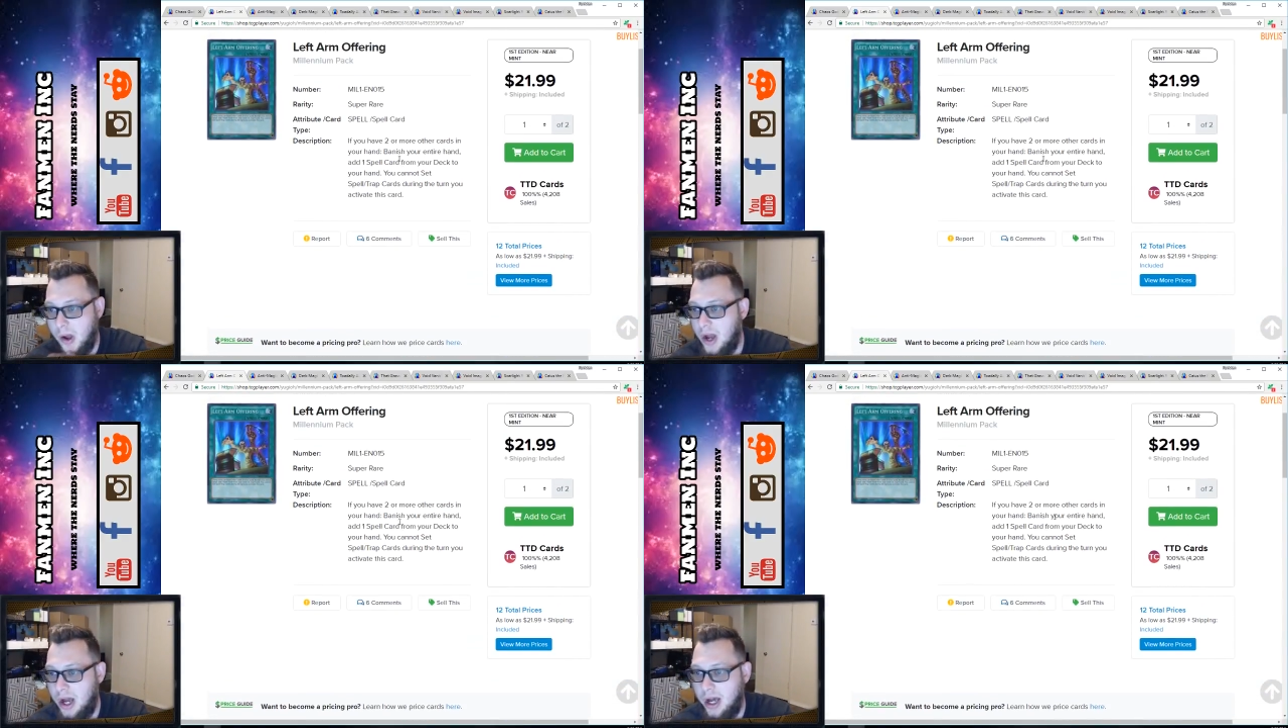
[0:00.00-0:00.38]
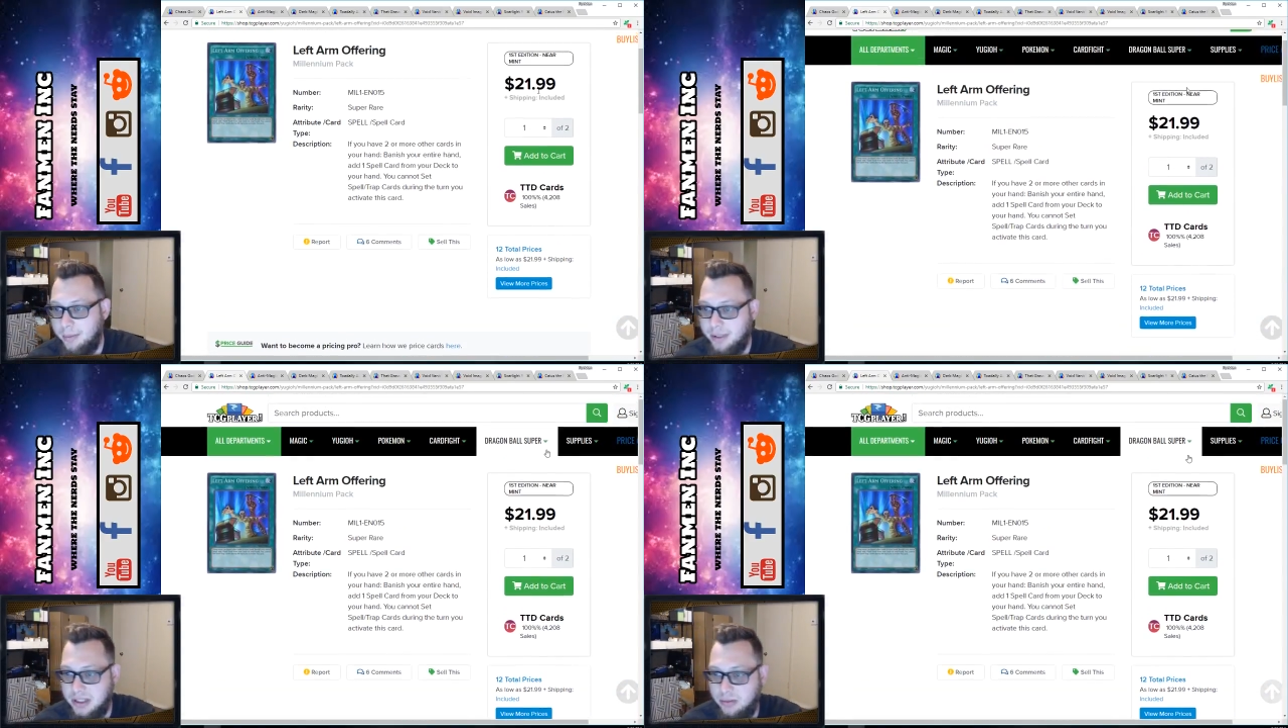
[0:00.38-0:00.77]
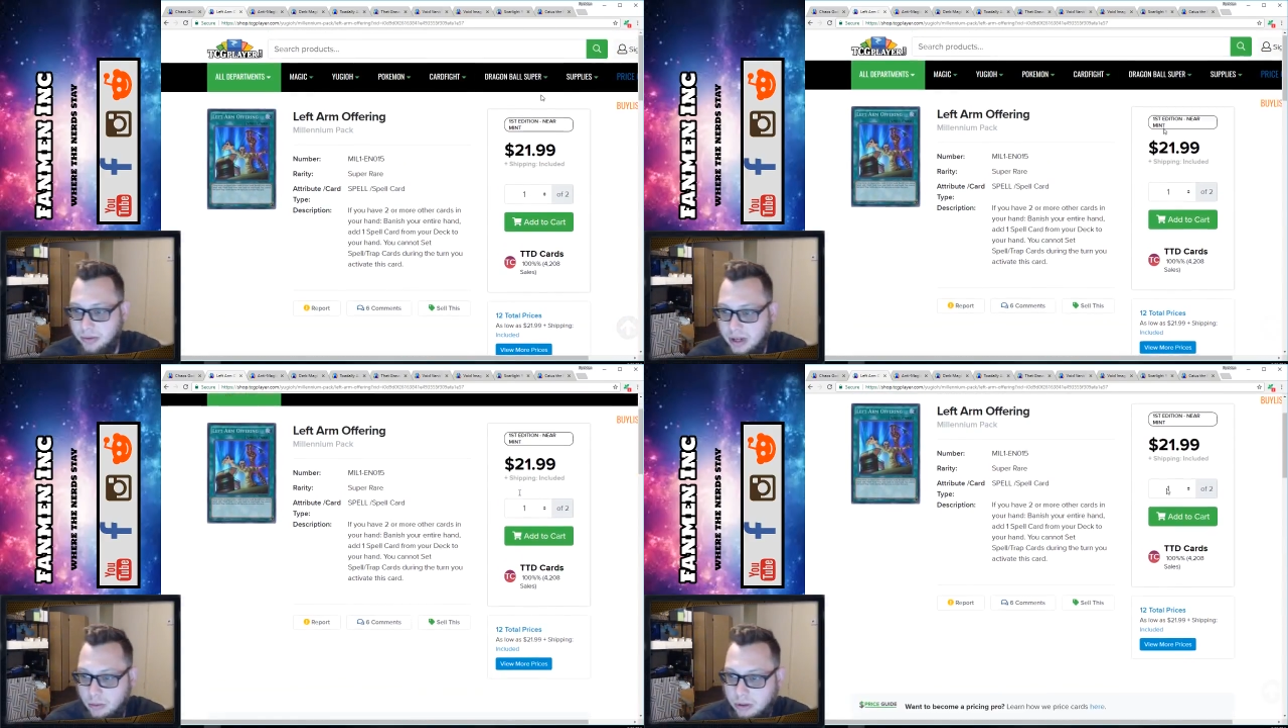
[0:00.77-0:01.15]
But we've
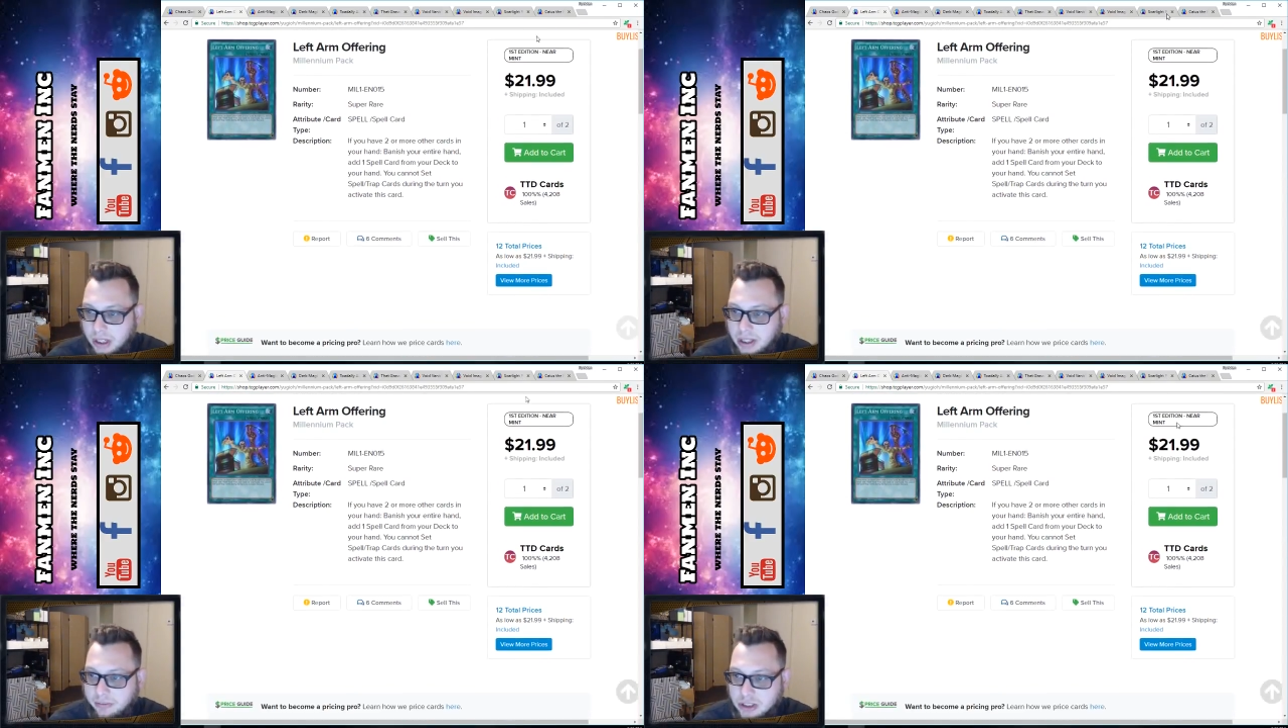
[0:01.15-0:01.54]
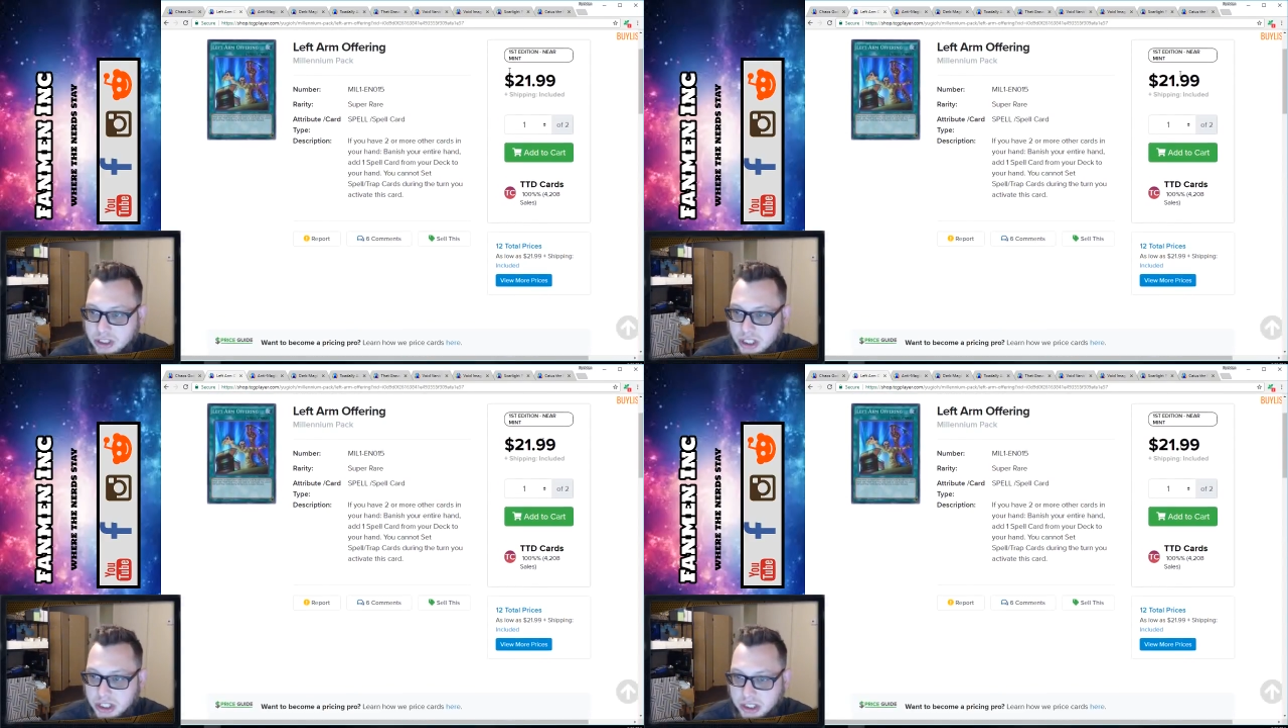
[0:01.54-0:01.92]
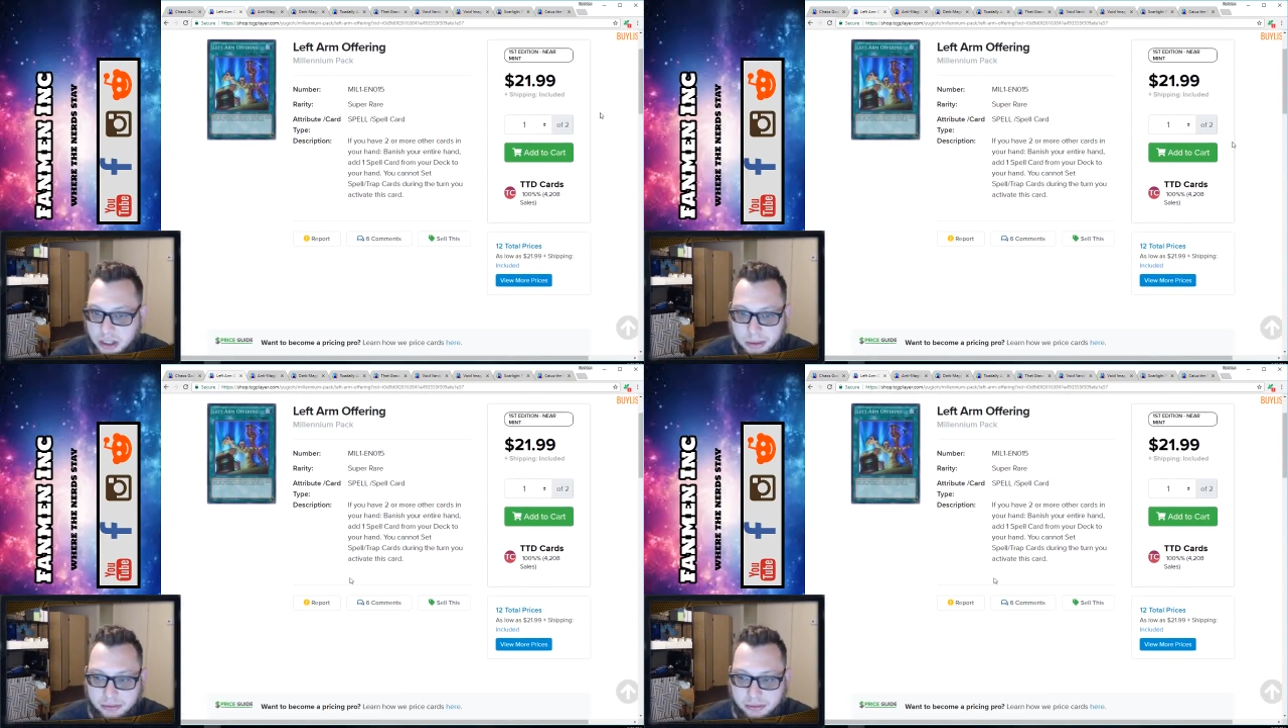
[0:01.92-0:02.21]
got one right here, first edition near mint